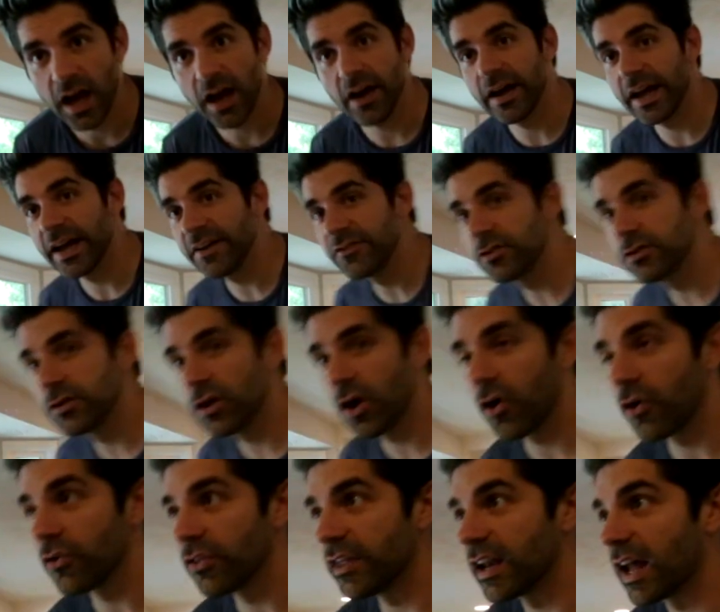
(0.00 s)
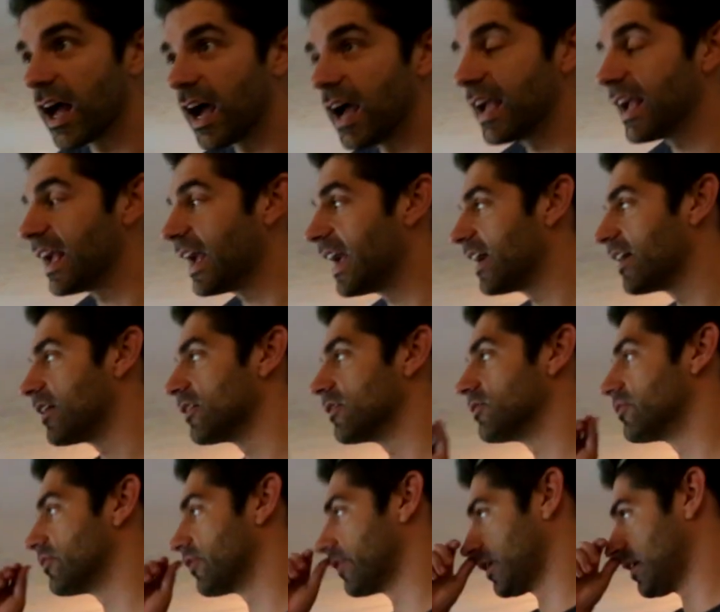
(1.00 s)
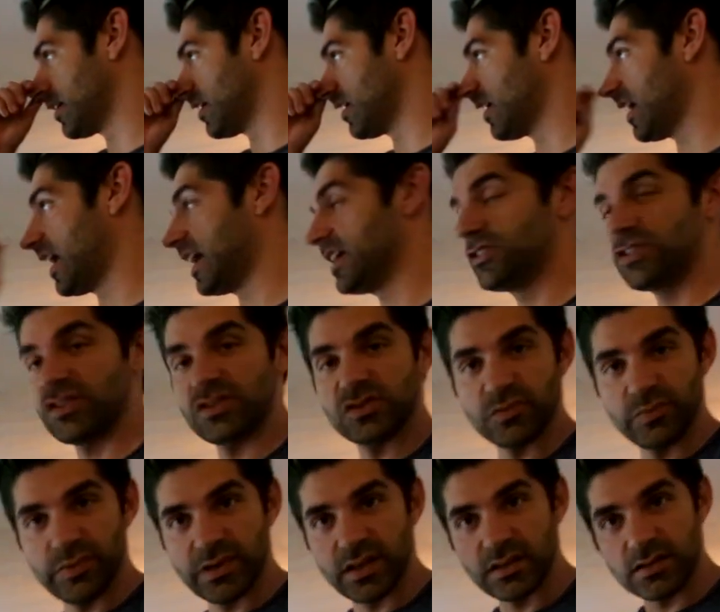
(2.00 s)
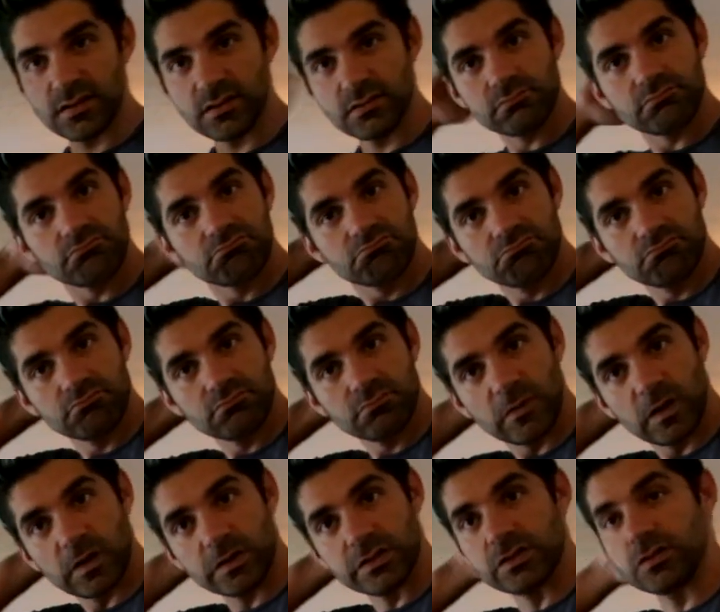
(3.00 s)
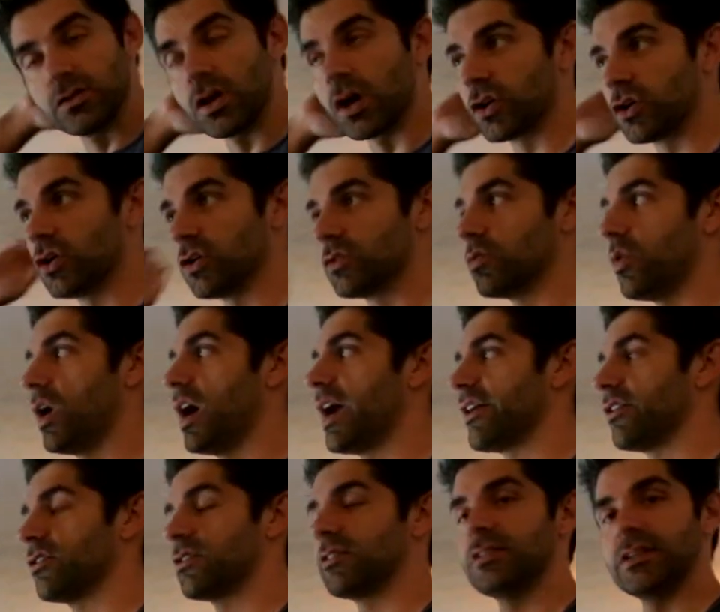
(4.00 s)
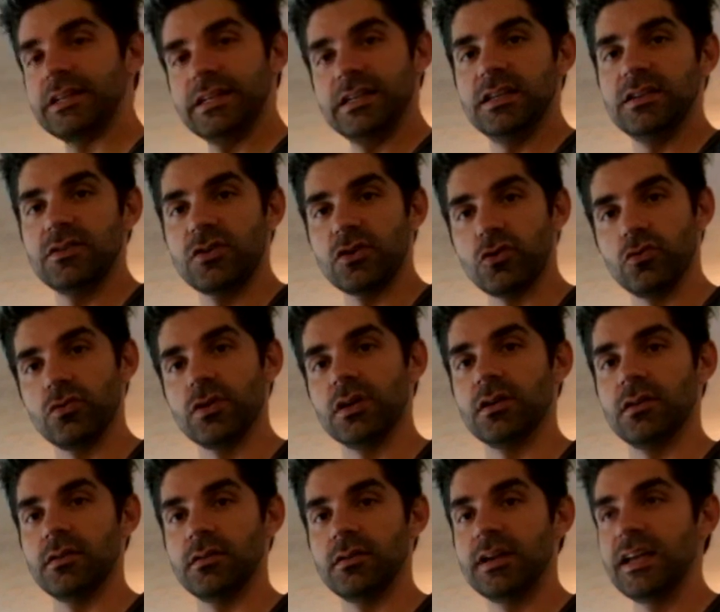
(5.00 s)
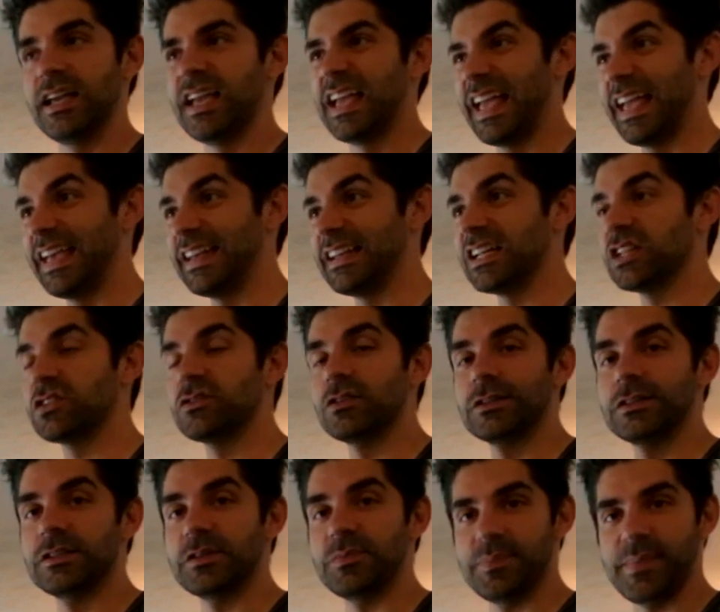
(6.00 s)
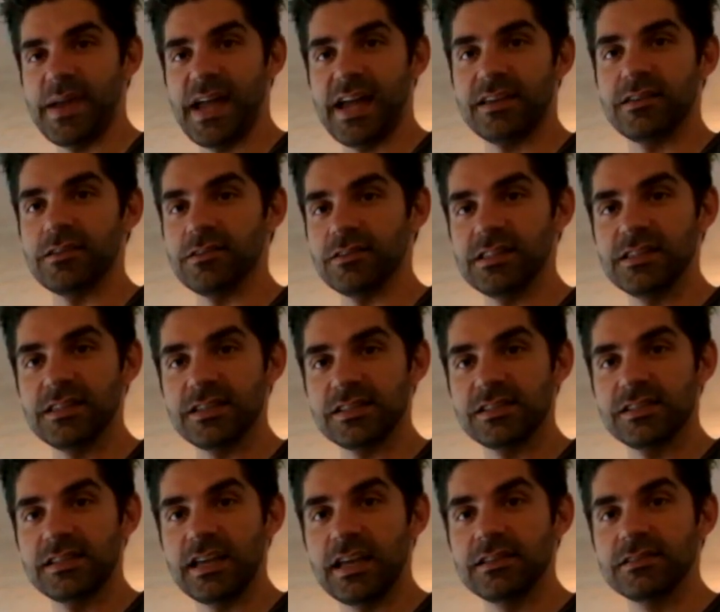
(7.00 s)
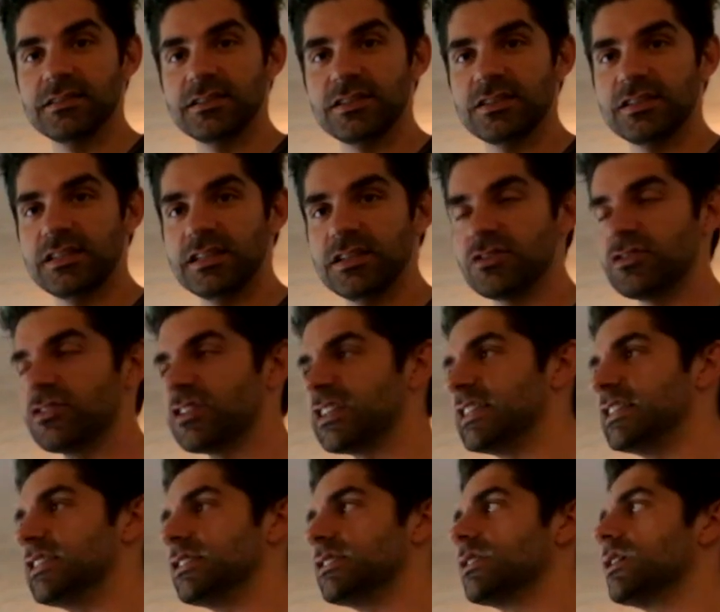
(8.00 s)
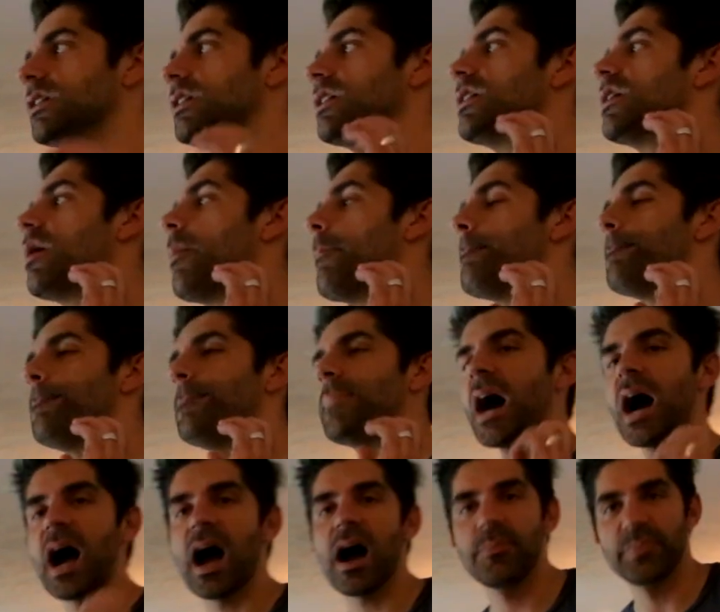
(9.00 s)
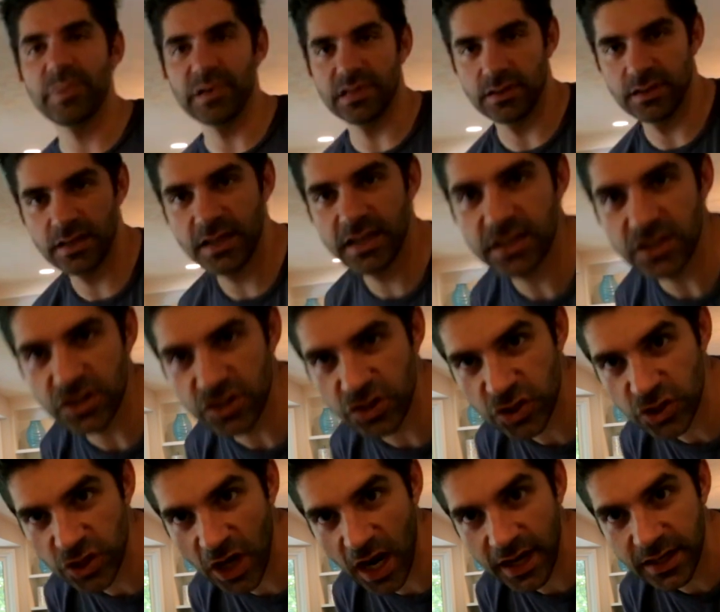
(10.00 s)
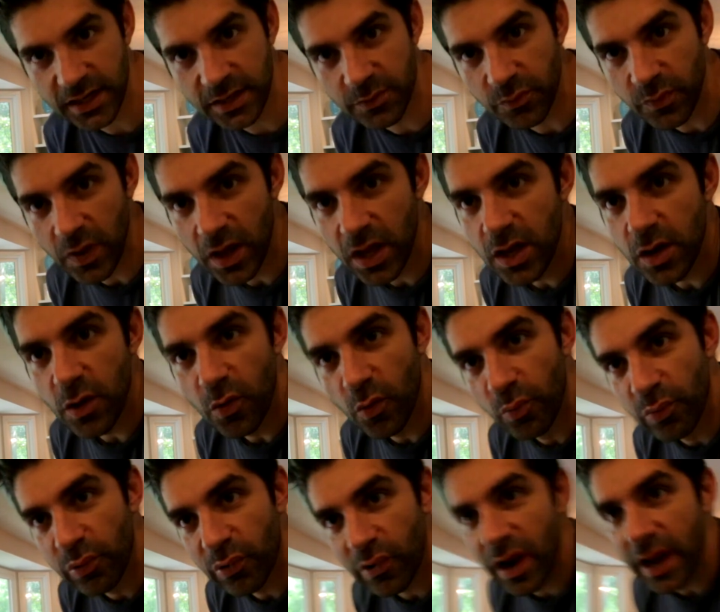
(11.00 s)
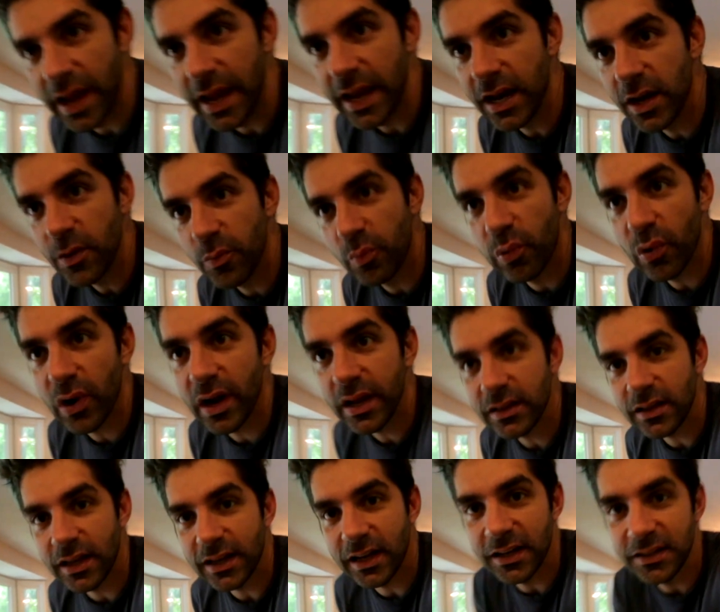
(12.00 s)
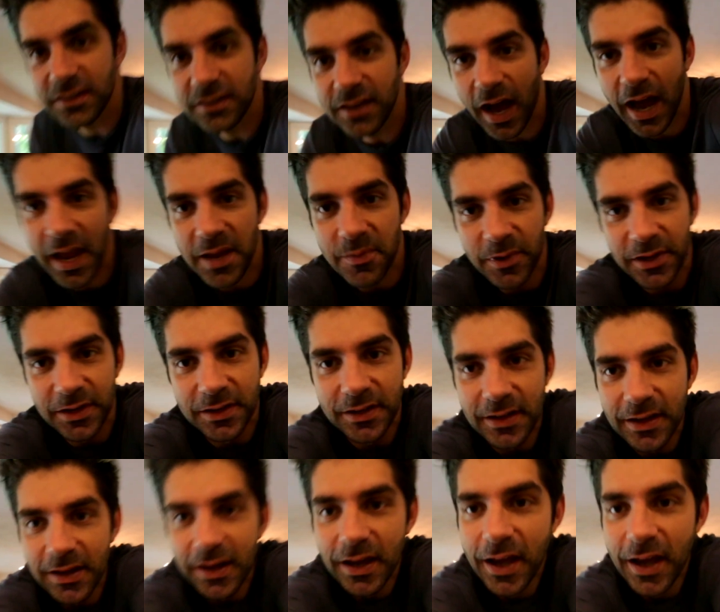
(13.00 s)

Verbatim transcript: I'll have you know that I have I just spent a good while cleaning the grill, and it looks immaculate. The stainless steel is popping. It is shining bright like a diamond.